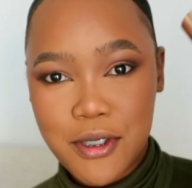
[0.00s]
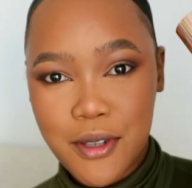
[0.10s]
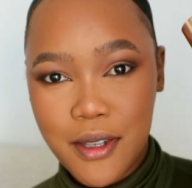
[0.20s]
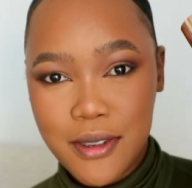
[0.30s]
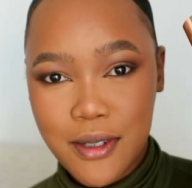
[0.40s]

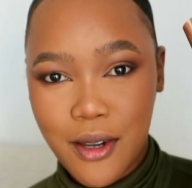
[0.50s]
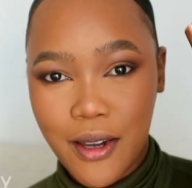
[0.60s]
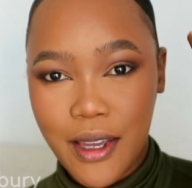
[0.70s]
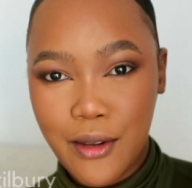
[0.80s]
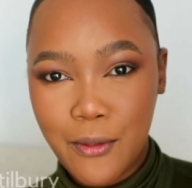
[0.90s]
just going to
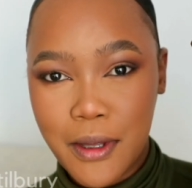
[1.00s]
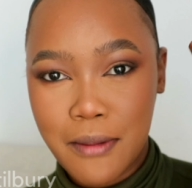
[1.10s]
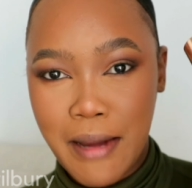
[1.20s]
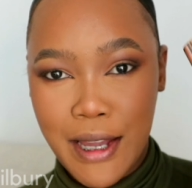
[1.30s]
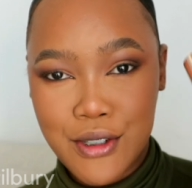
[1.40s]
go in
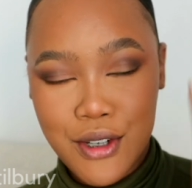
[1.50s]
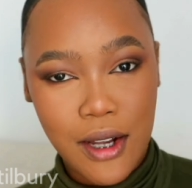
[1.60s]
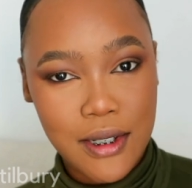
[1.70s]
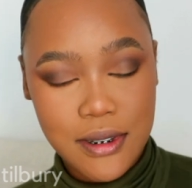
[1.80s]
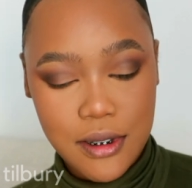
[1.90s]
with my
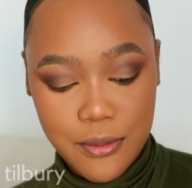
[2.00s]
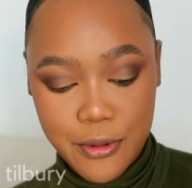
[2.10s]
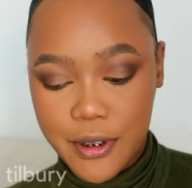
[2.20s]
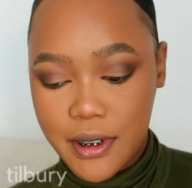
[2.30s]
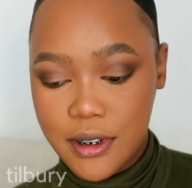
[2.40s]
Charlotte
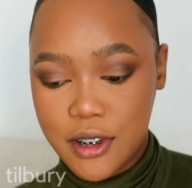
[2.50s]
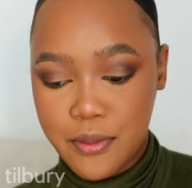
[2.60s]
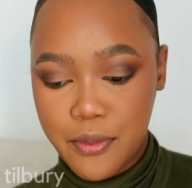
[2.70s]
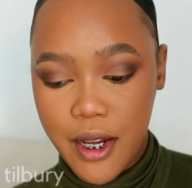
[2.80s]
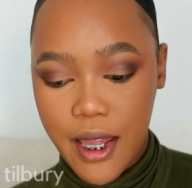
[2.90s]
Tilbury
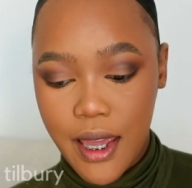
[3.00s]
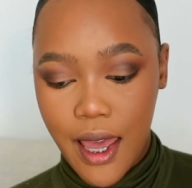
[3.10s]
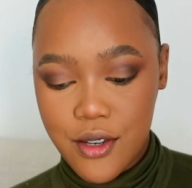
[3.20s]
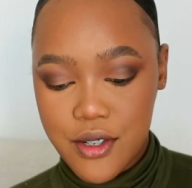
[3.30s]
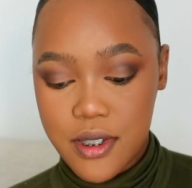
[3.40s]
spray
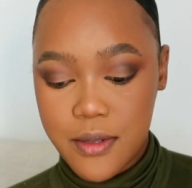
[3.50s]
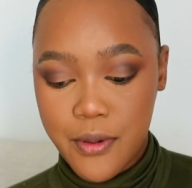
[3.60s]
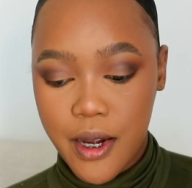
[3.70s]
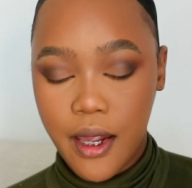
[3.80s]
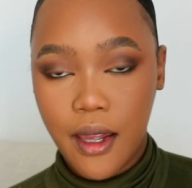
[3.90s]
and just
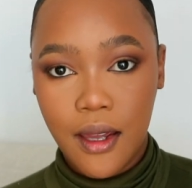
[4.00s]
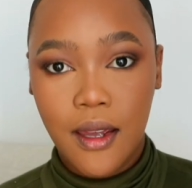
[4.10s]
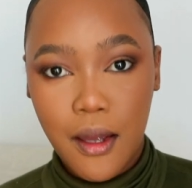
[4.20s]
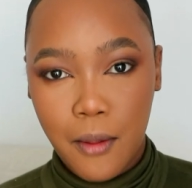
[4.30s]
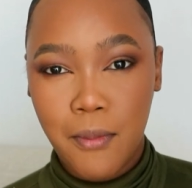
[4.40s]
spray
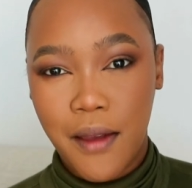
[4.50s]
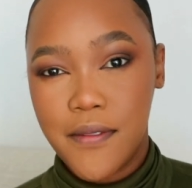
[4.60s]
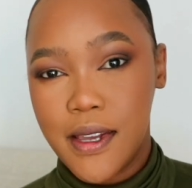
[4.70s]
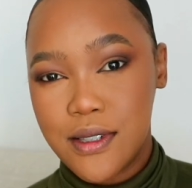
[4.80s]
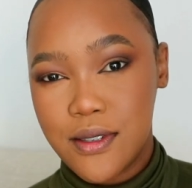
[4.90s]
my
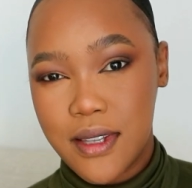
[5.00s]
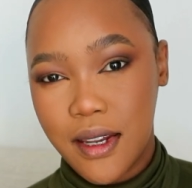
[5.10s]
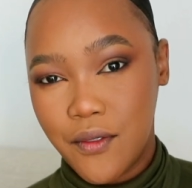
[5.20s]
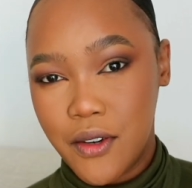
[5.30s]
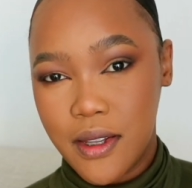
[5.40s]
face to
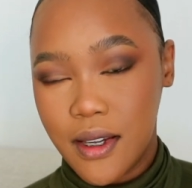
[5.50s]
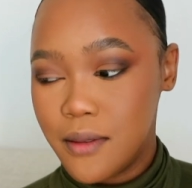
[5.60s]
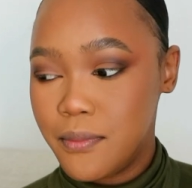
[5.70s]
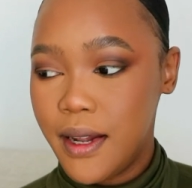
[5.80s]
set everything in